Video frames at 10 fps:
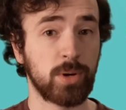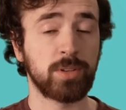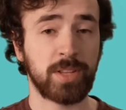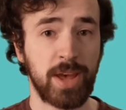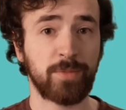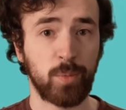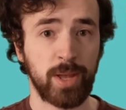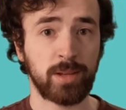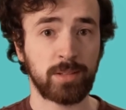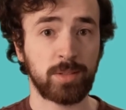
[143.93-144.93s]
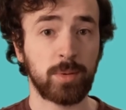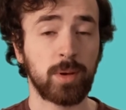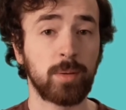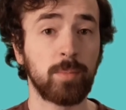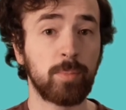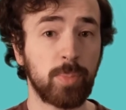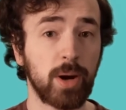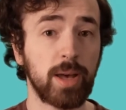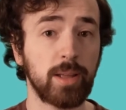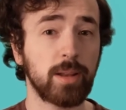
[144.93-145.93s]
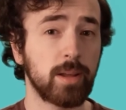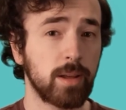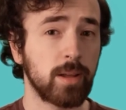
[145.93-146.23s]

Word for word: birds have wings, but